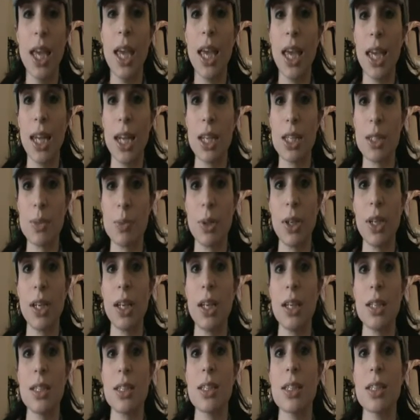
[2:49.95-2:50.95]
It is what
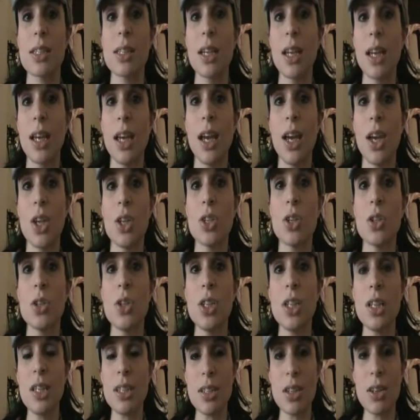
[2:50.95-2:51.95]
it is. So
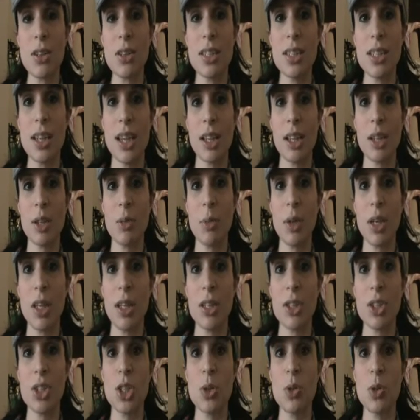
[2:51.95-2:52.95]
she starts telling me
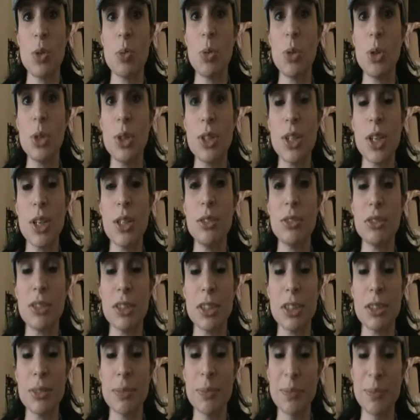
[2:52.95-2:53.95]
that she was pulled
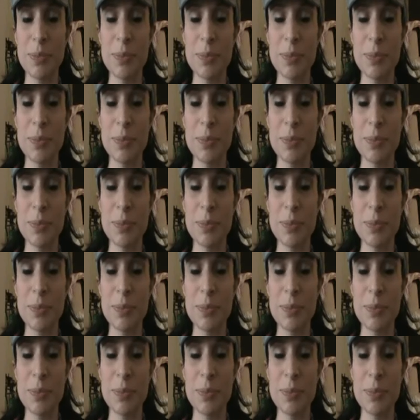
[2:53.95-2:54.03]
over